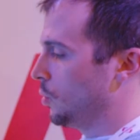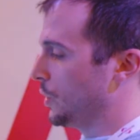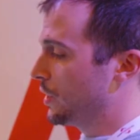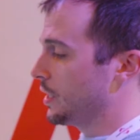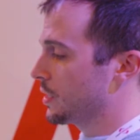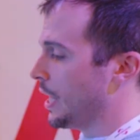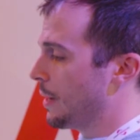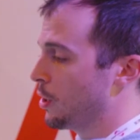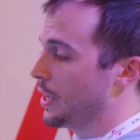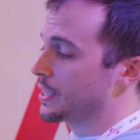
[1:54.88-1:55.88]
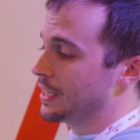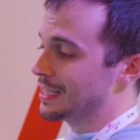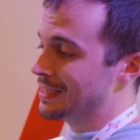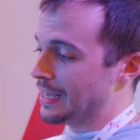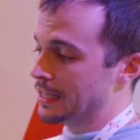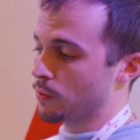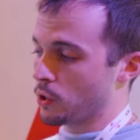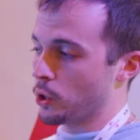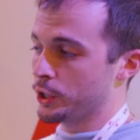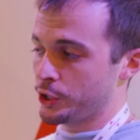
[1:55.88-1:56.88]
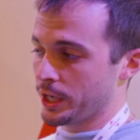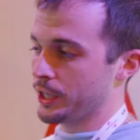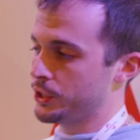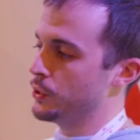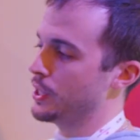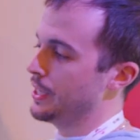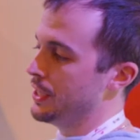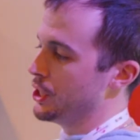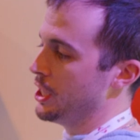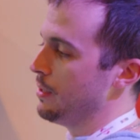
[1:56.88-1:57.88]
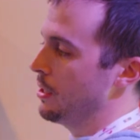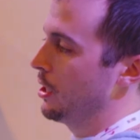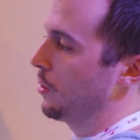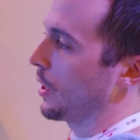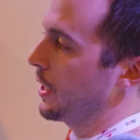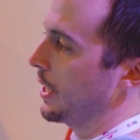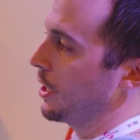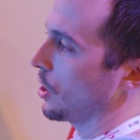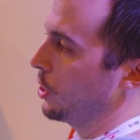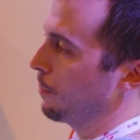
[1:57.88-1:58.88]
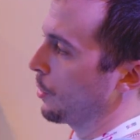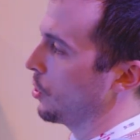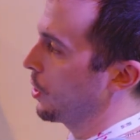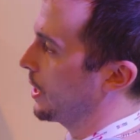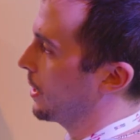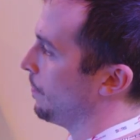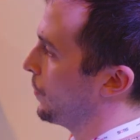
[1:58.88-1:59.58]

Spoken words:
with this camera, it's going to send a record trigger to the Ninja. We're going to get our clip recording,